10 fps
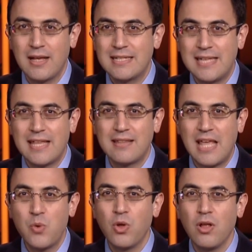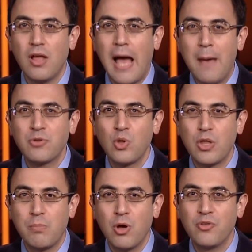saying that they will
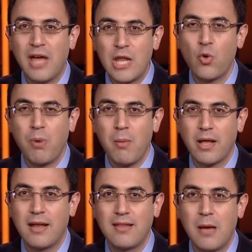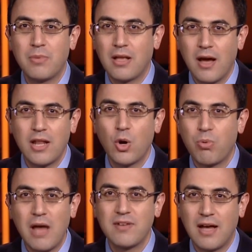absolutely oppose any Republican attempt to cut it or
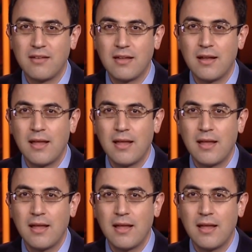privatize it.